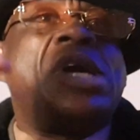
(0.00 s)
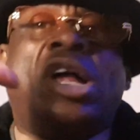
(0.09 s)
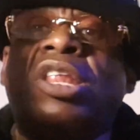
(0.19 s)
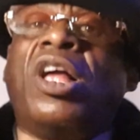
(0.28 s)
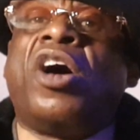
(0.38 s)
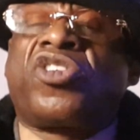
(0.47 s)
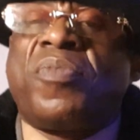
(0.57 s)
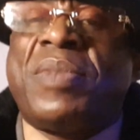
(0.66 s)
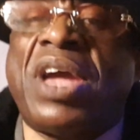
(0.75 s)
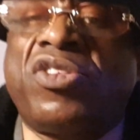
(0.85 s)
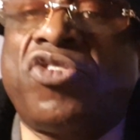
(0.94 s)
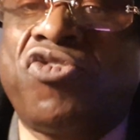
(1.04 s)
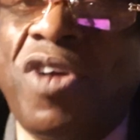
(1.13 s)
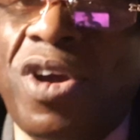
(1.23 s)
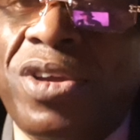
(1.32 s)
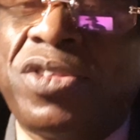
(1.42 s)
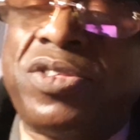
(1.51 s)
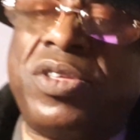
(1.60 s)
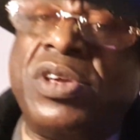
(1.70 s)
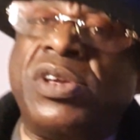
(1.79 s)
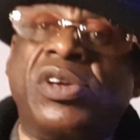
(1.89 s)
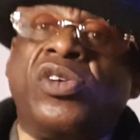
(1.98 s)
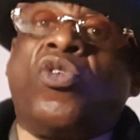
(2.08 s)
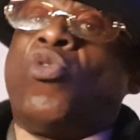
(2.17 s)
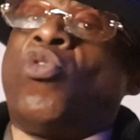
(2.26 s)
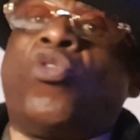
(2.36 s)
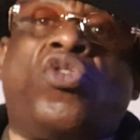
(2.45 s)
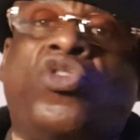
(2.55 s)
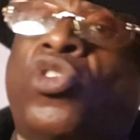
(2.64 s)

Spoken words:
a large amount of drugs, or,